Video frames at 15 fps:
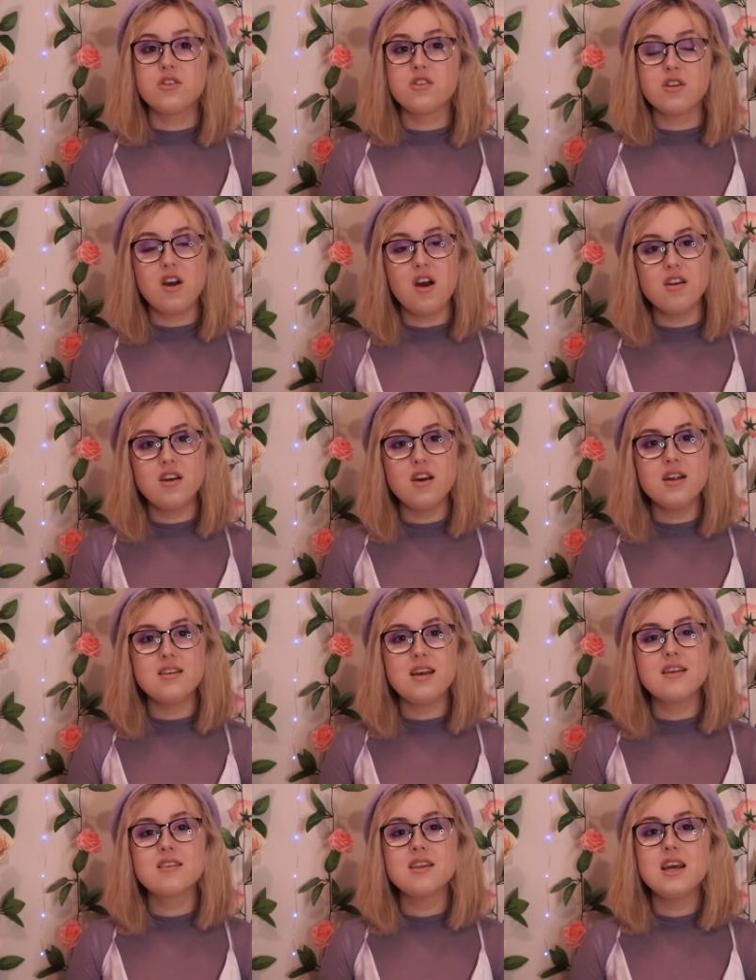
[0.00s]
to Lana,
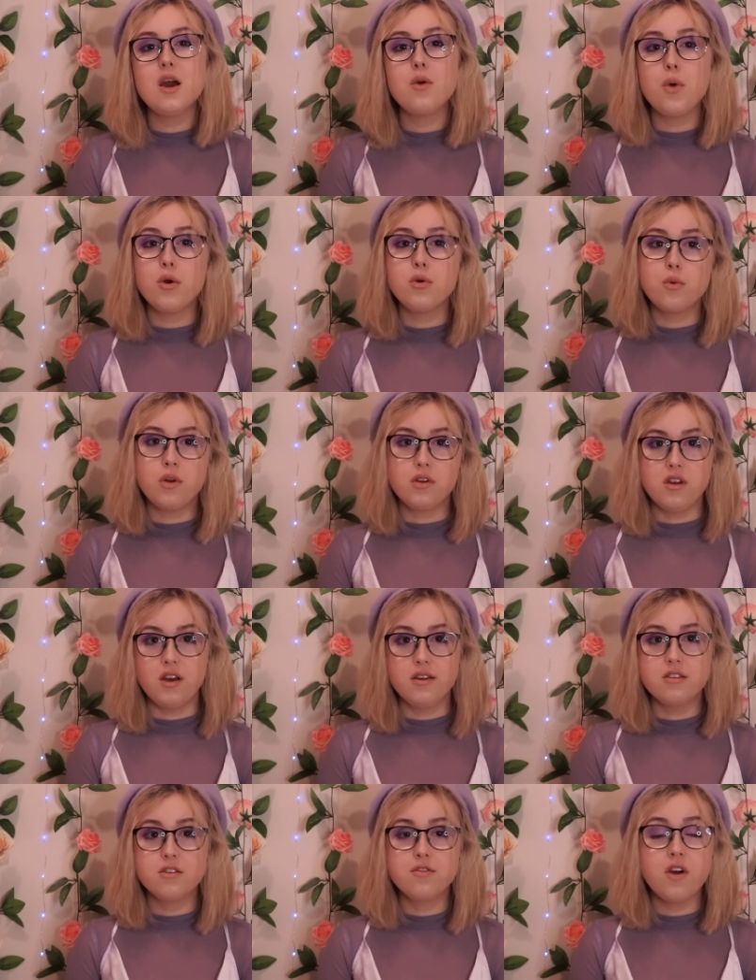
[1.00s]
Natalie awoke one
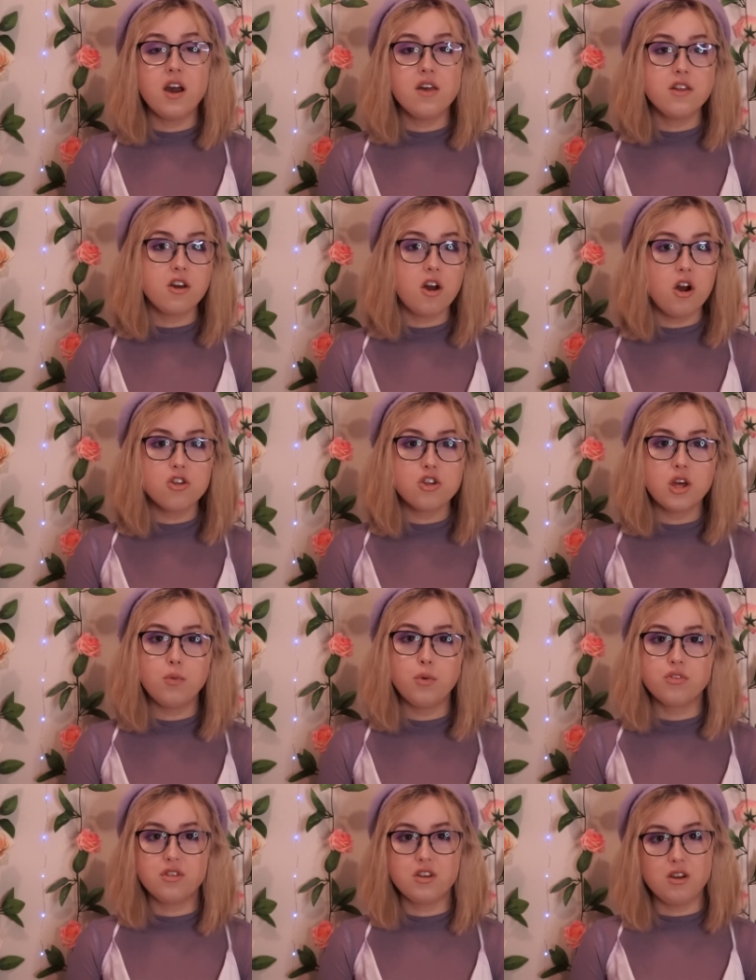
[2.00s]
night to find that RJ
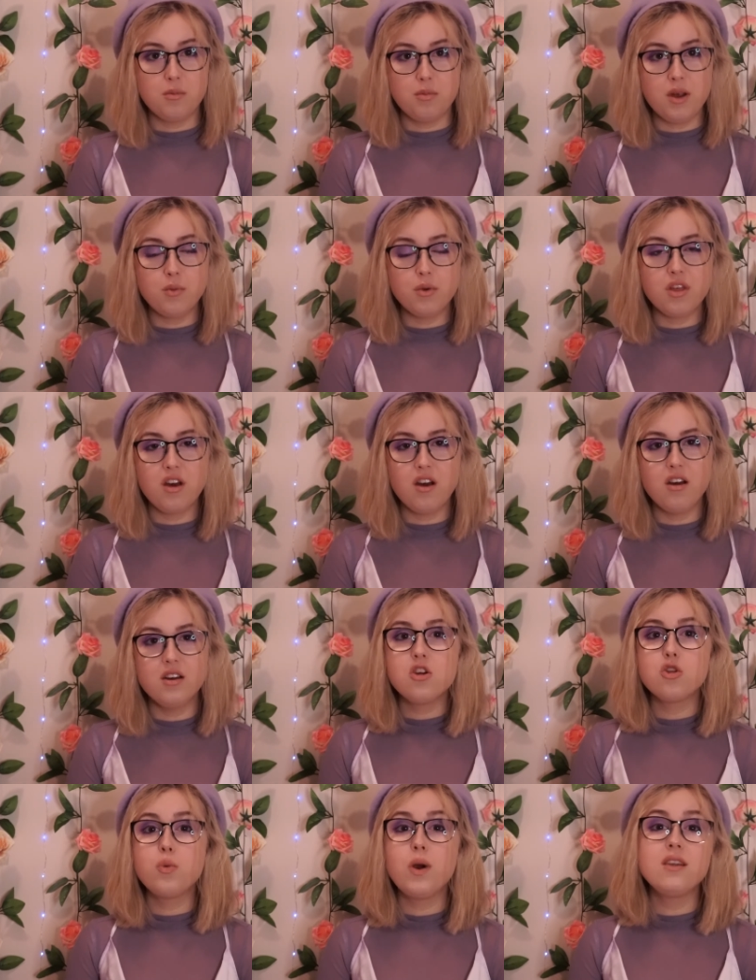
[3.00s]
wasn't in bed with her.
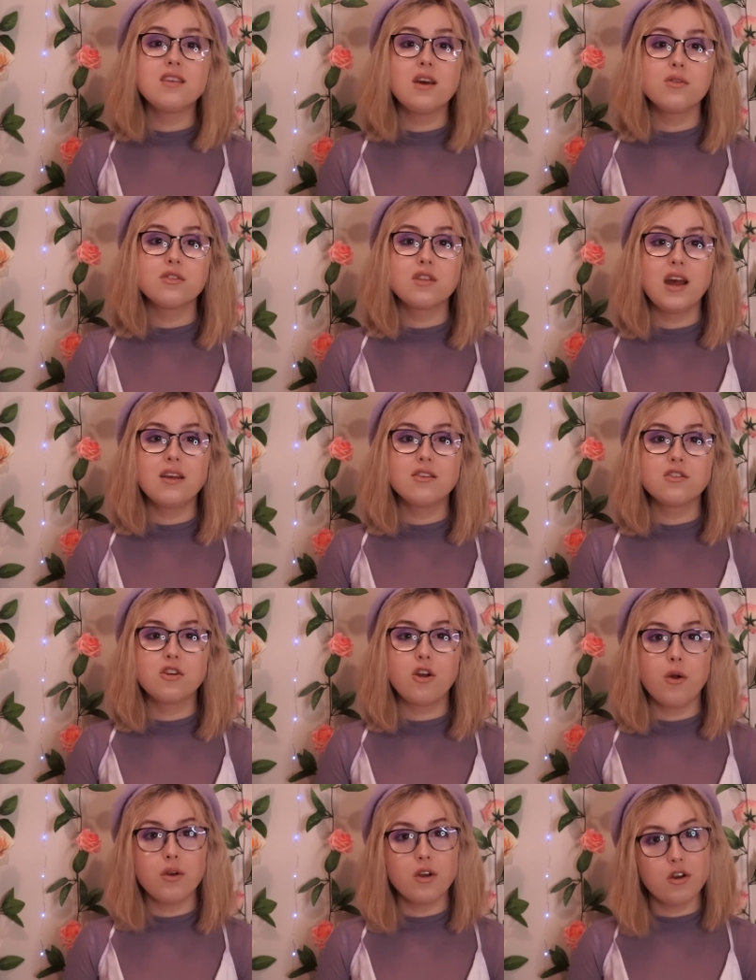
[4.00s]
She went downstairs to
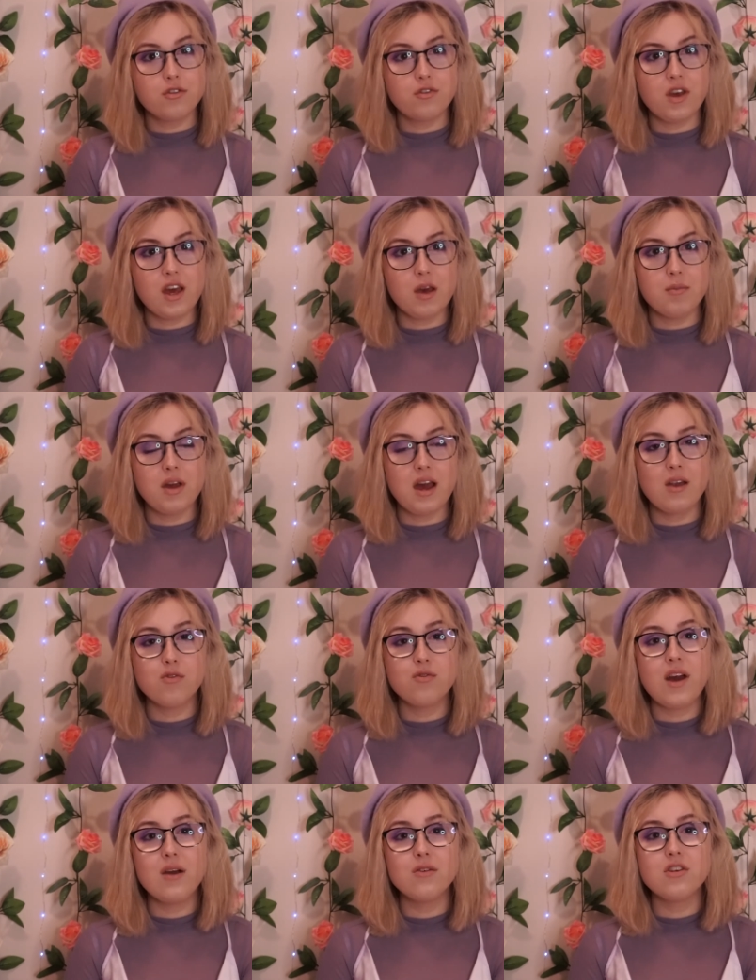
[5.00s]
go and look for him and
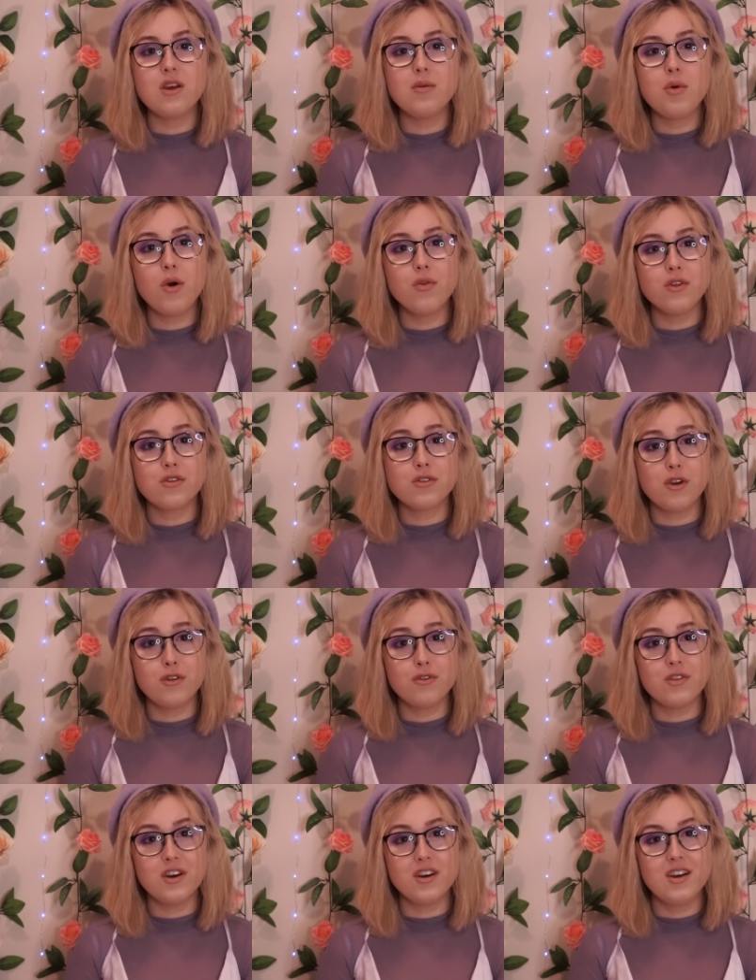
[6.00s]
found him on the
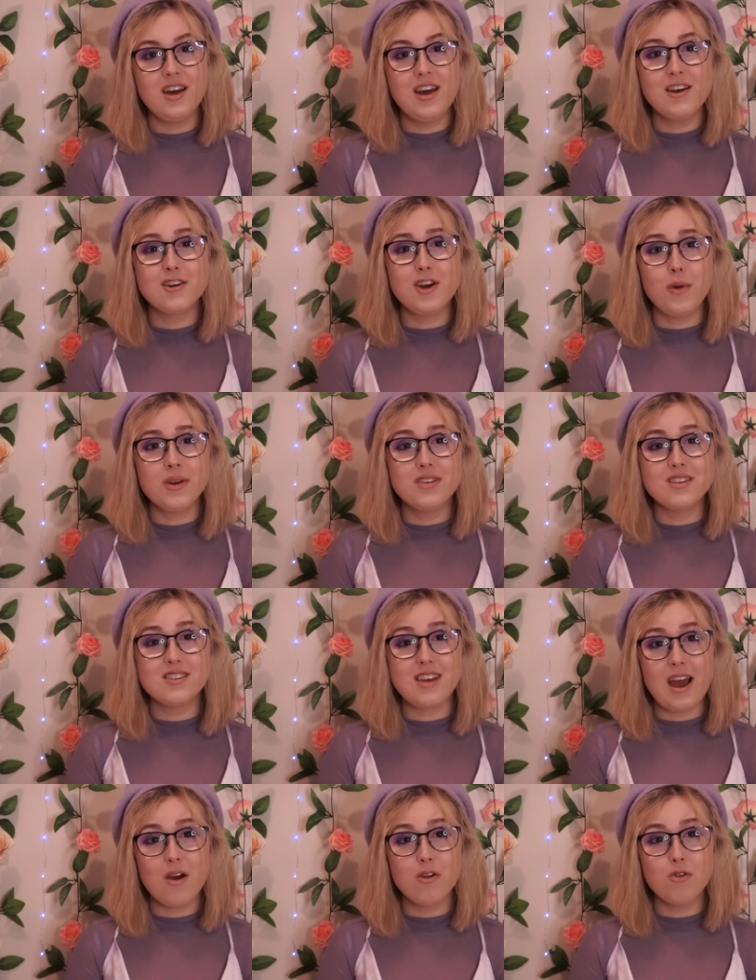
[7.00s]
sofa, going to
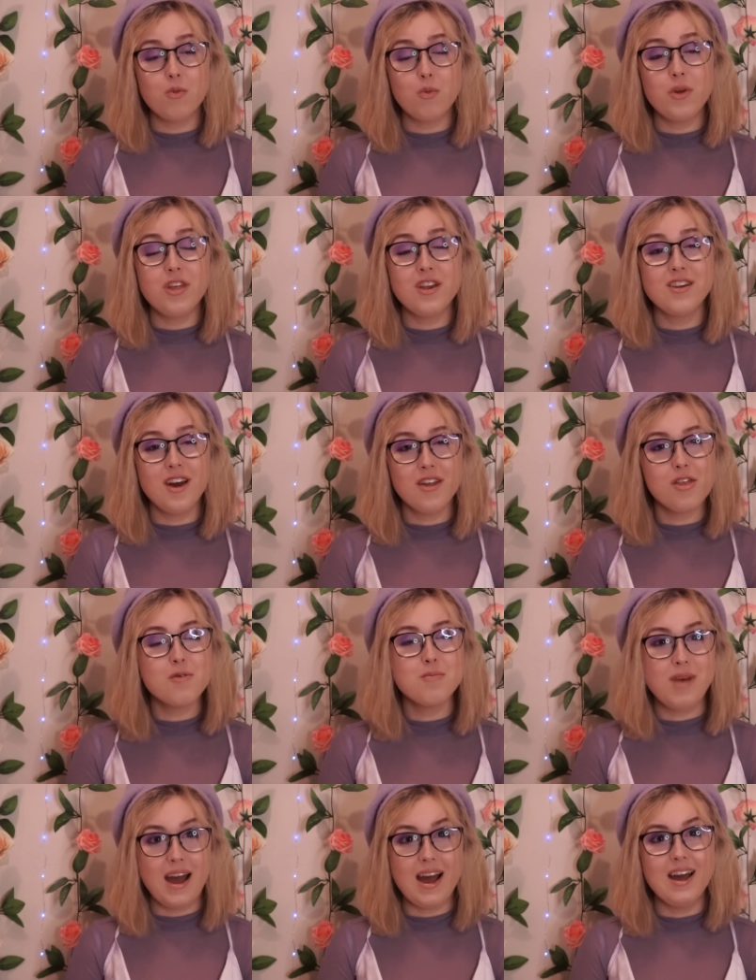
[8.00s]
town with another
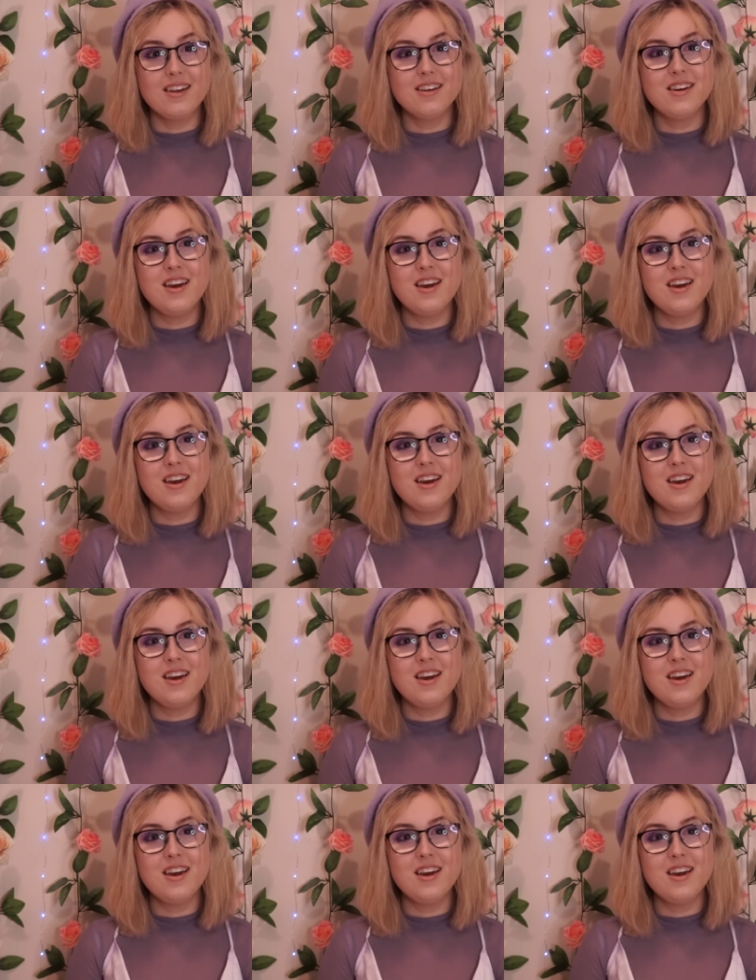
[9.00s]
man,